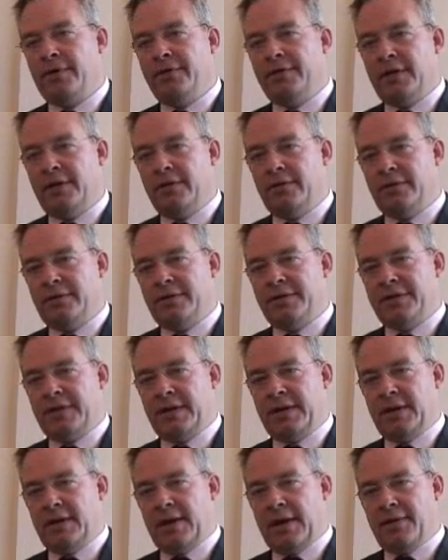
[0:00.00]
continued to
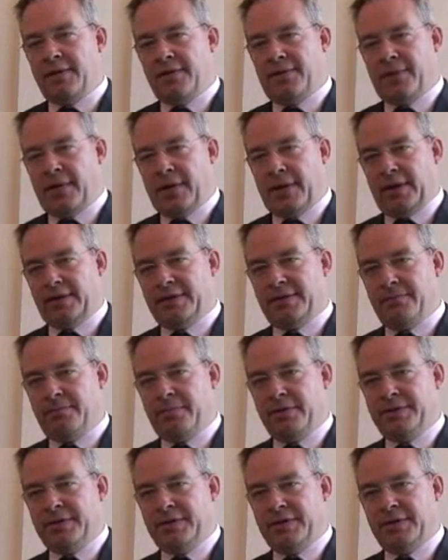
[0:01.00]
see in the finance and
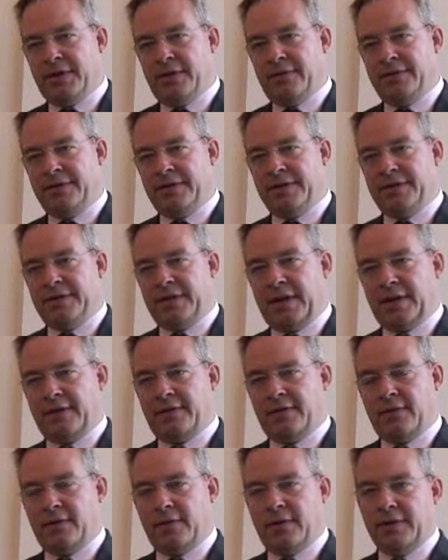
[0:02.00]
business services
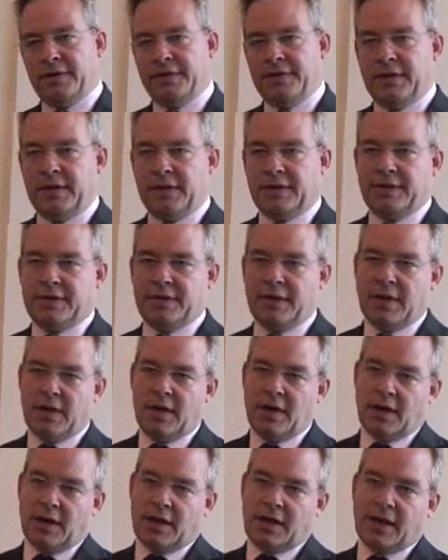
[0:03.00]
sector is this
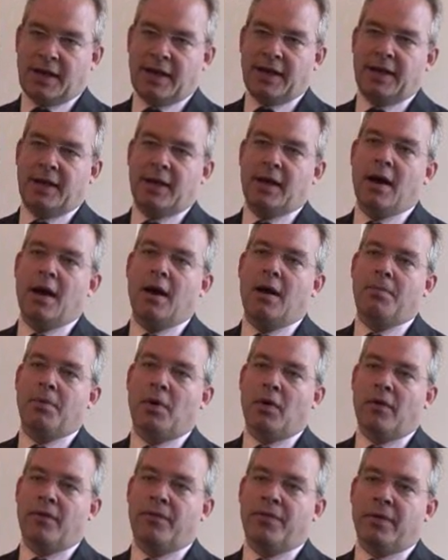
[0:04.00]
cleaning up
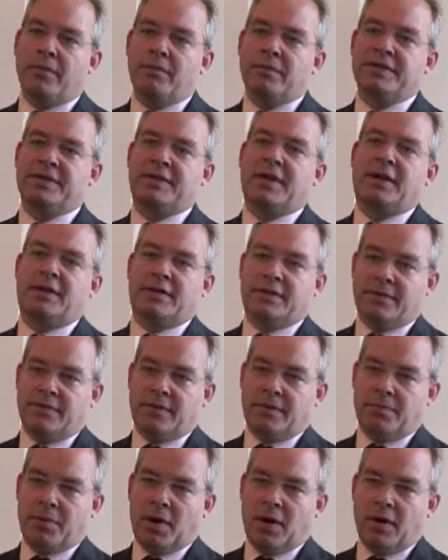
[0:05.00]
of the mistakes of
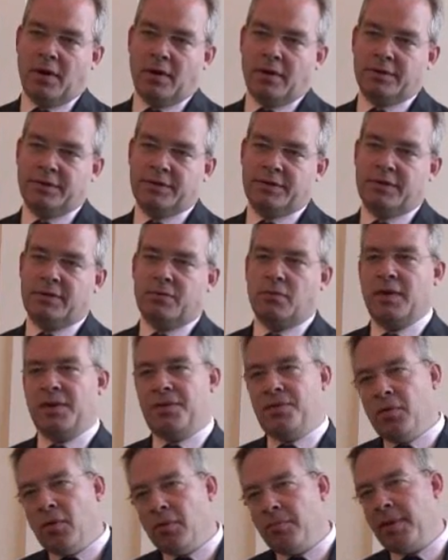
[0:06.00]
the past. We
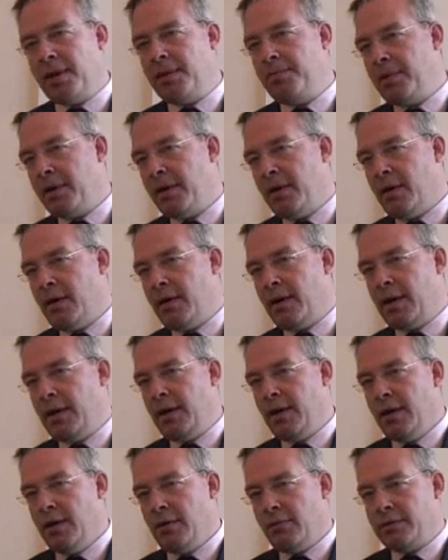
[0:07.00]
thought
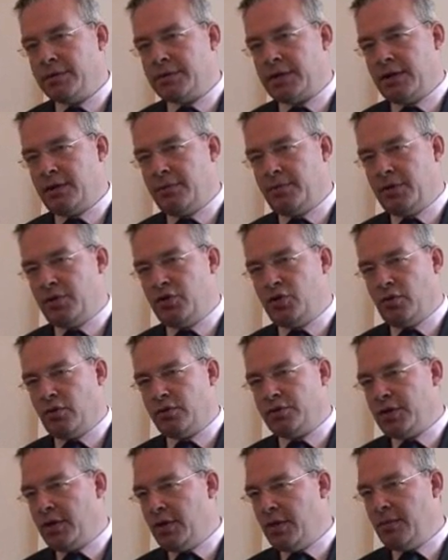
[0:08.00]
PPI was going to be
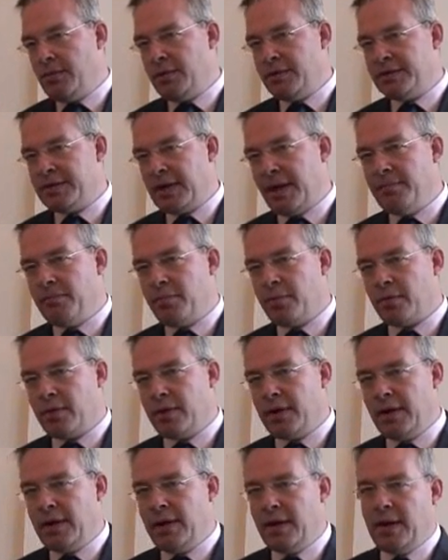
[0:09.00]
short-term and
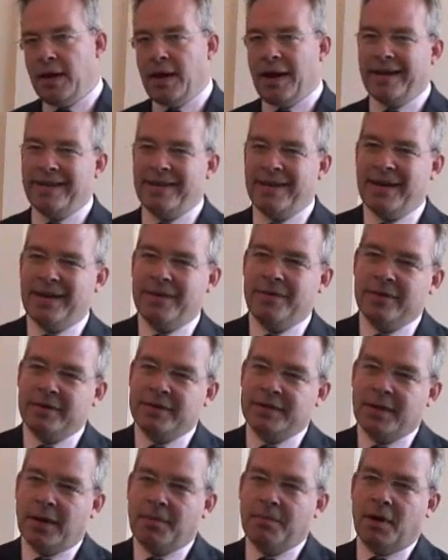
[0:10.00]
temporary, and yet in the
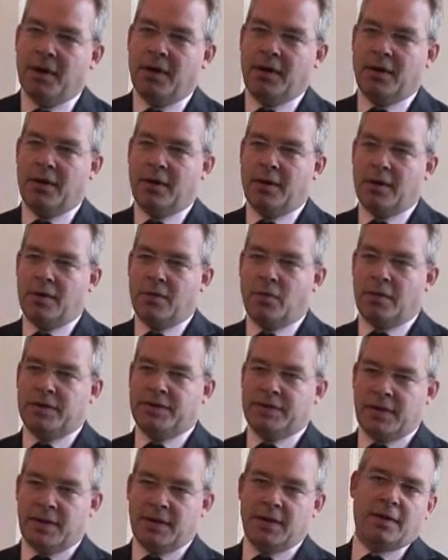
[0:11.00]
summer we
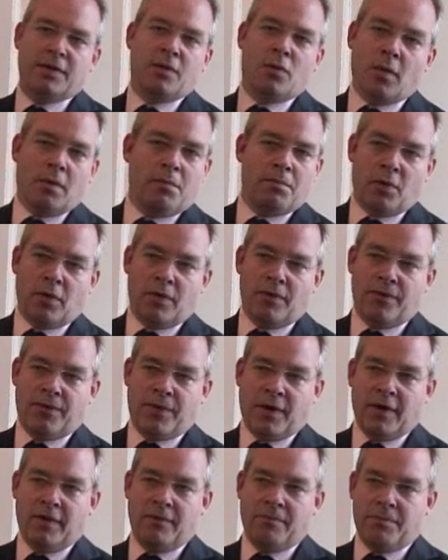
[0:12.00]
see another
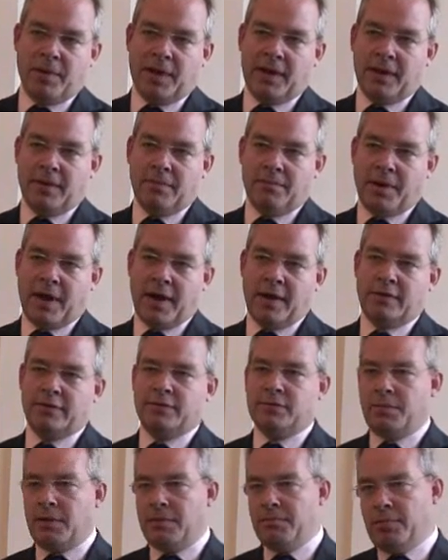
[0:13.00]
£1.5 billion
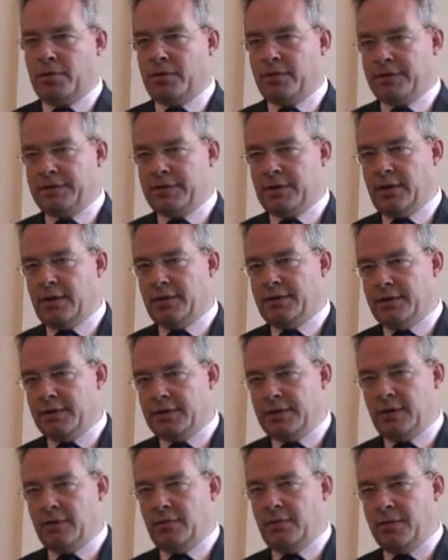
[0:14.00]
being put aside to
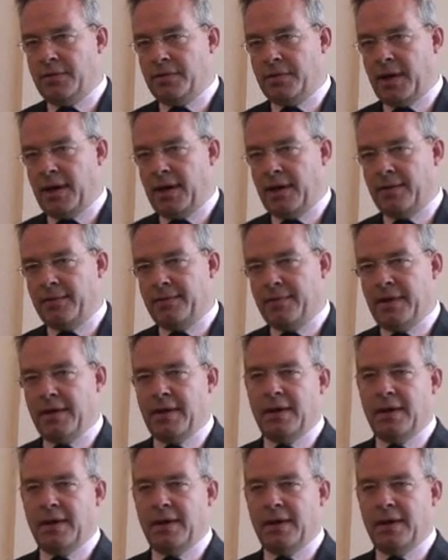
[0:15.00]
deal with that.